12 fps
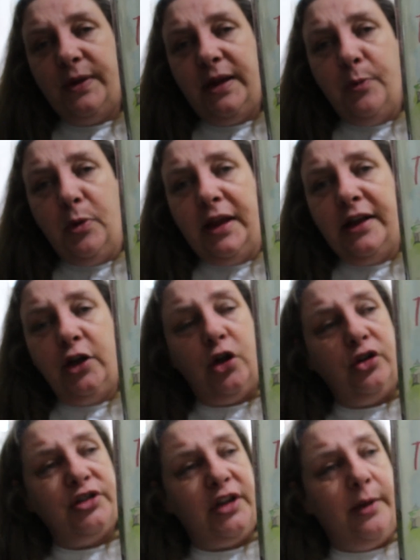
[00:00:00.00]
people and
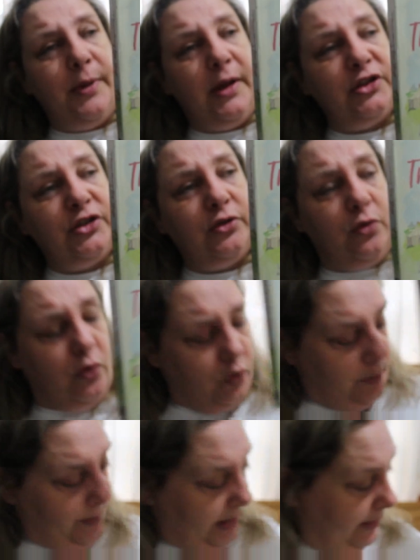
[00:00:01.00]
cooks up a
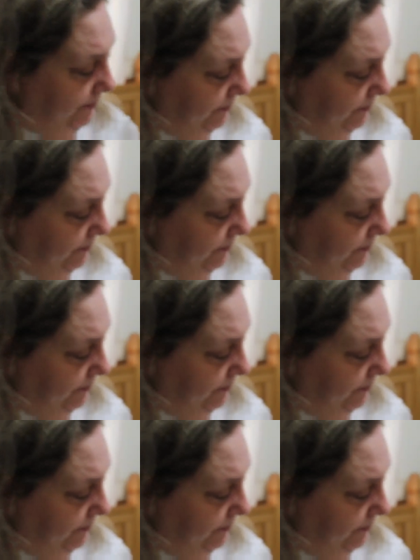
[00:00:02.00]
storm.